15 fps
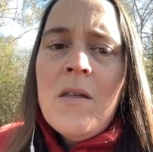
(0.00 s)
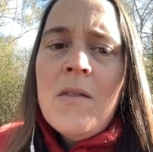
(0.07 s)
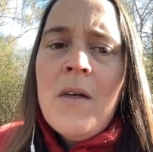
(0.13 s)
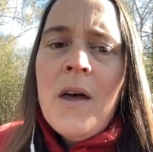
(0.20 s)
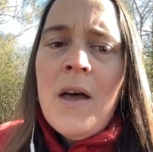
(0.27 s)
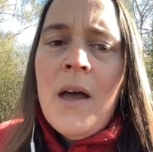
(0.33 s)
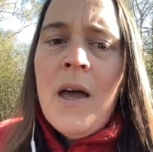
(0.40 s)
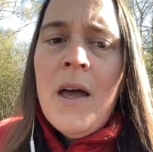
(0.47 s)

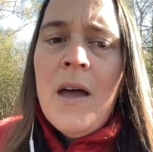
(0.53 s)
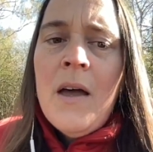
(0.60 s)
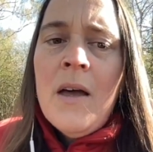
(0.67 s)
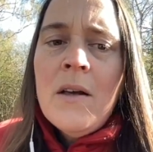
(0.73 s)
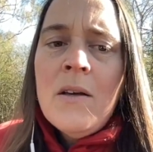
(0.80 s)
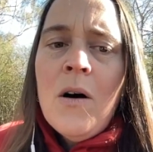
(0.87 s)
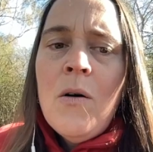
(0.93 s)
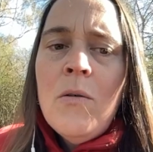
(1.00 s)
their
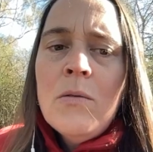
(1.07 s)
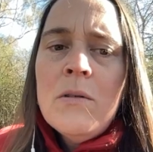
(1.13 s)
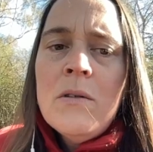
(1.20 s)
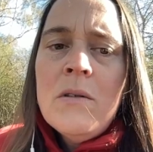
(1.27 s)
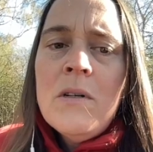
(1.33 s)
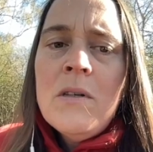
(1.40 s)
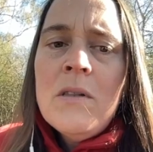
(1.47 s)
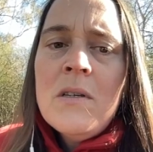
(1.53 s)
hair
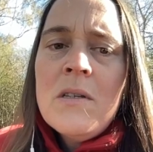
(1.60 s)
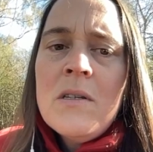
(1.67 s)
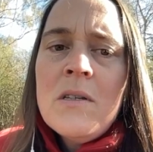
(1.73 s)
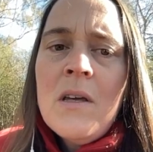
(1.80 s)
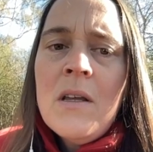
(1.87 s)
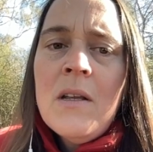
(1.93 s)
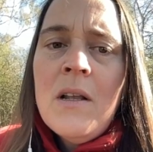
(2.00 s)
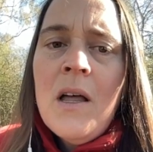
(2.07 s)
golden in the
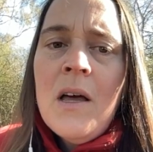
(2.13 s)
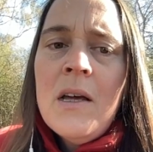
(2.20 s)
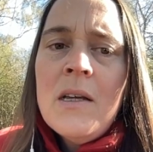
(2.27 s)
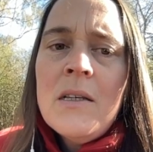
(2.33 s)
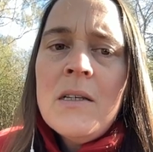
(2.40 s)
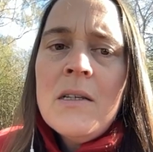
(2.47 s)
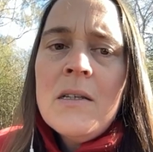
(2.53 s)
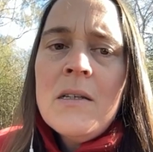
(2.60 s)
sunlight,
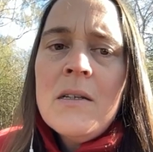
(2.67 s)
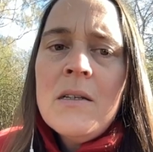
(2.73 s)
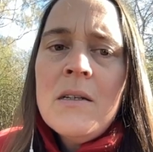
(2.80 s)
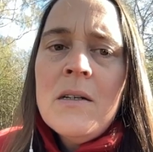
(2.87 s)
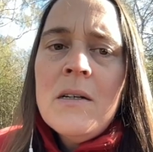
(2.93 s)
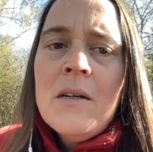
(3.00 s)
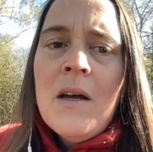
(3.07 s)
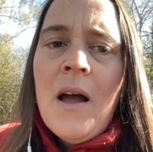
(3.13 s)

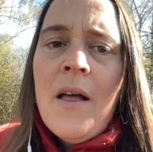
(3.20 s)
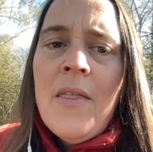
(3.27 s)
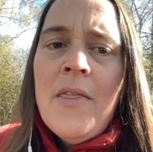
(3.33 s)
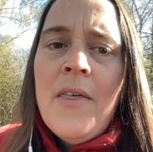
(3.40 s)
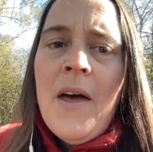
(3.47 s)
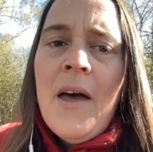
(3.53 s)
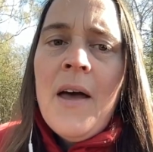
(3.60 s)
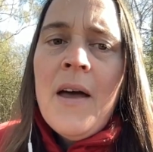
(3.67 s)
and
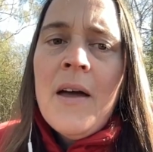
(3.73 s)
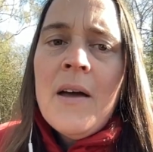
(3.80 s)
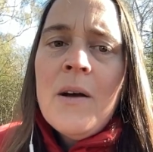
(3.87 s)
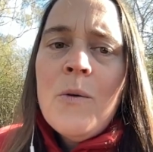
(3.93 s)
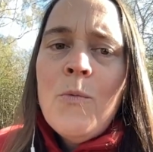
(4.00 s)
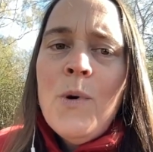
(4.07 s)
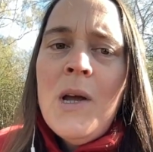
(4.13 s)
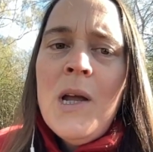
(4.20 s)
there
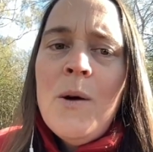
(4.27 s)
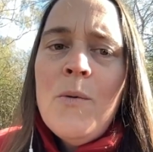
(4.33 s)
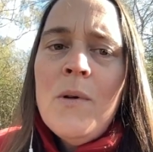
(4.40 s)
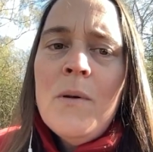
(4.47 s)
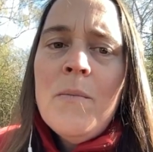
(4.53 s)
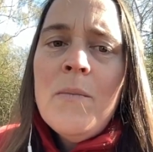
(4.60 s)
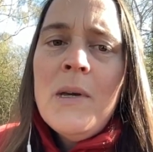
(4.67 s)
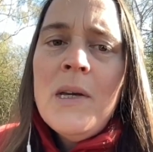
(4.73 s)
we
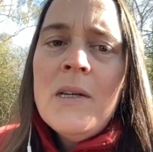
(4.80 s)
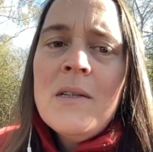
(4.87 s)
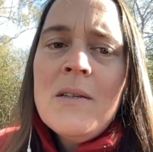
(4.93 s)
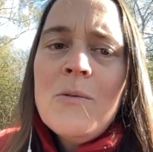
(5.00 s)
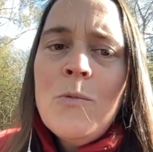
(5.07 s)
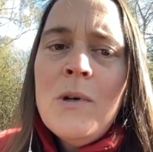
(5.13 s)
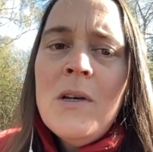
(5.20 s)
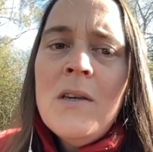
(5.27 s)
will meet,
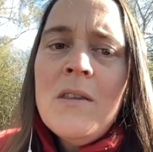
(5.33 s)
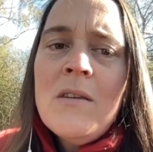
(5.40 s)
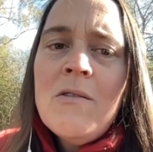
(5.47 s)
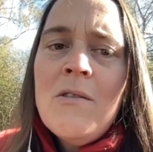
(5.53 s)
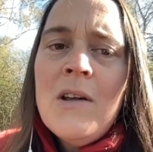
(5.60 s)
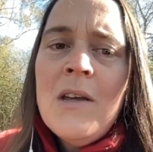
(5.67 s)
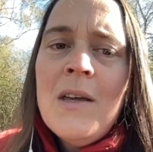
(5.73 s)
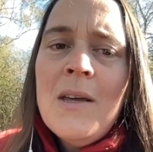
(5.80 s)
we
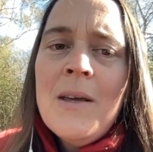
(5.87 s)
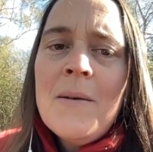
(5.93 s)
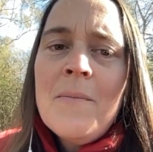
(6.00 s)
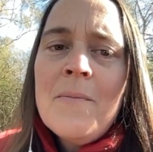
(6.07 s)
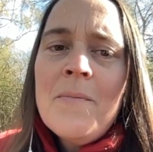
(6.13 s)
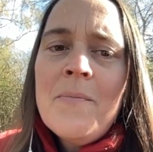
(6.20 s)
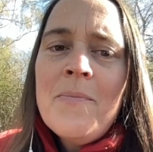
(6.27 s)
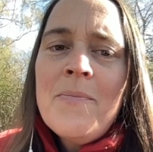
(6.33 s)
three,
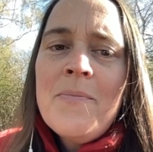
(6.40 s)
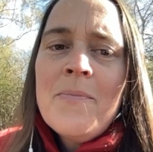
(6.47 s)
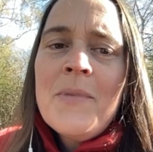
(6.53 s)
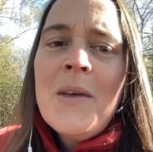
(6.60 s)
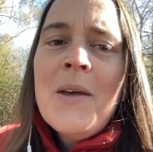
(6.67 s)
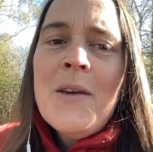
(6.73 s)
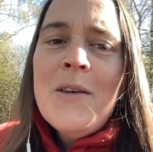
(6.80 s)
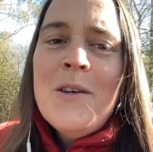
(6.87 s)

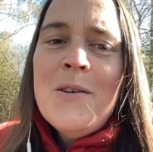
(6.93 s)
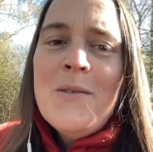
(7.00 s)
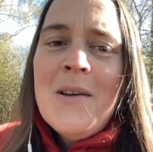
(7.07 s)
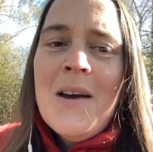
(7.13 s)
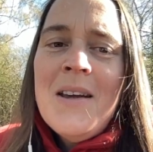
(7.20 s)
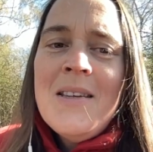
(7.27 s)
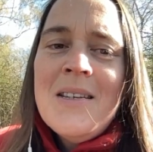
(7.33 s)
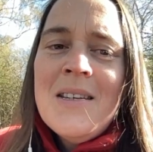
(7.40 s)

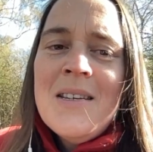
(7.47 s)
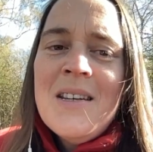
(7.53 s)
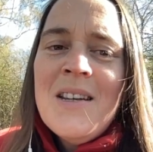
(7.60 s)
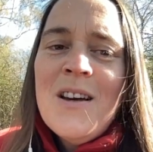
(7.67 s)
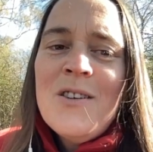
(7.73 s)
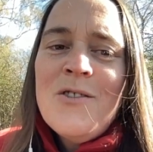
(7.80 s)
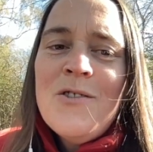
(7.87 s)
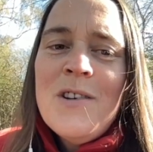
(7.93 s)
united in
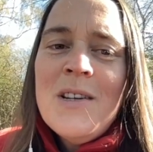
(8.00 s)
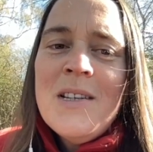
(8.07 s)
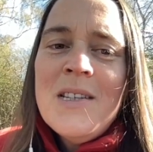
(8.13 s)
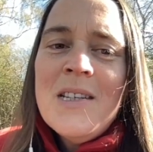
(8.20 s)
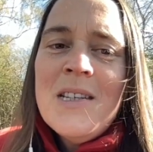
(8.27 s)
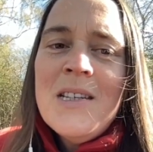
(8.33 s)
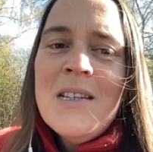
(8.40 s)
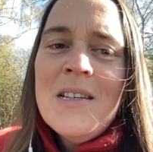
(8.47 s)
our
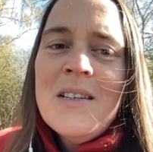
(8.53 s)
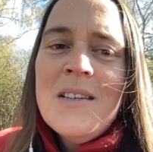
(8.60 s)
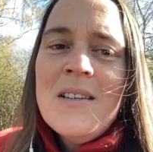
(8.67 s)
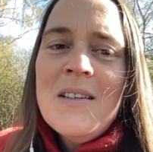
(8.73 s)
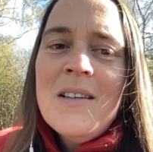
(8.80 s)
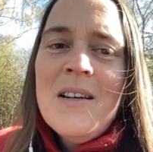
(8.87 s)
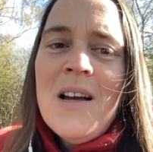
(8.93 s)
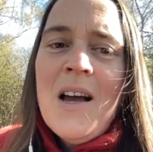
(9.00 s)
trinity.
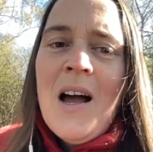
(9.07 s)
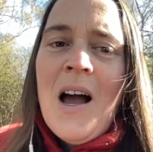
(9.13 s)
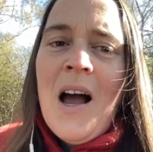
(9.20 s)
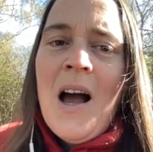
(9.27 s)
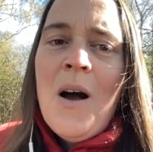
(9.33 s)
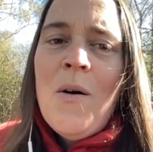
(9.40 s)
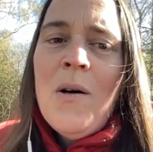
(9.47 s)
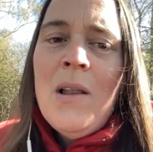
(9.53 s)

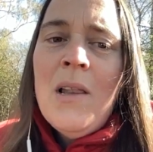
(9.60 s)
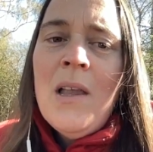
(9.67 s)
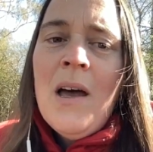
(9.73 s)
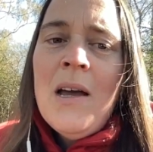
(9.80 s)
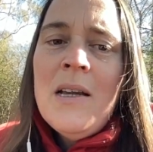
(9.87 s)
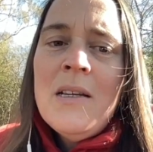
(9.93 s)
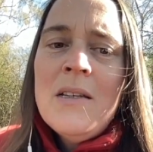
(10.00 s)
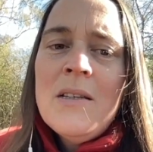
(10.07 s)
Our
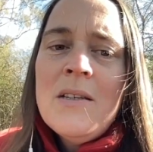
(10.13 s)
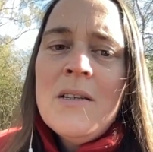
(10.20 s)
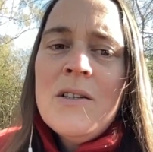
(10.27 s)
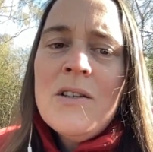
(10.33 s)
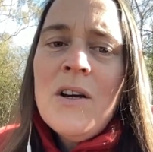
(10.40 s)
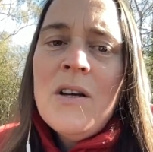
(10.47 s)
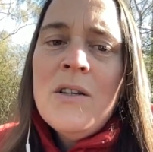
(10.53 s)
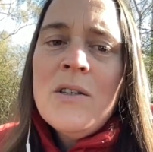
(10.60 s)
light
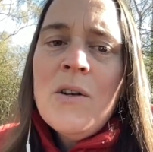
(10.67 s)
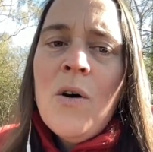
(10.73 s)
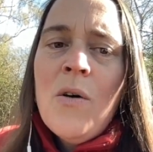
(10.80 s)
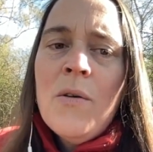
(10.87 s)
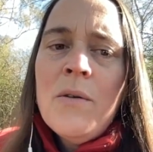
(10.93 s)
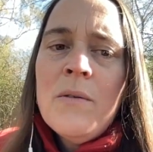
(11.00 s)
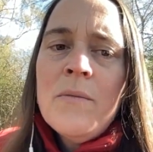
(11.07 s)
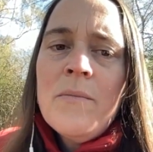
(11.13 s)
shines
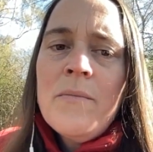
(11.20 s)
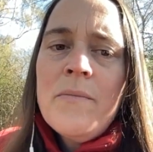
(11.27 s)
on.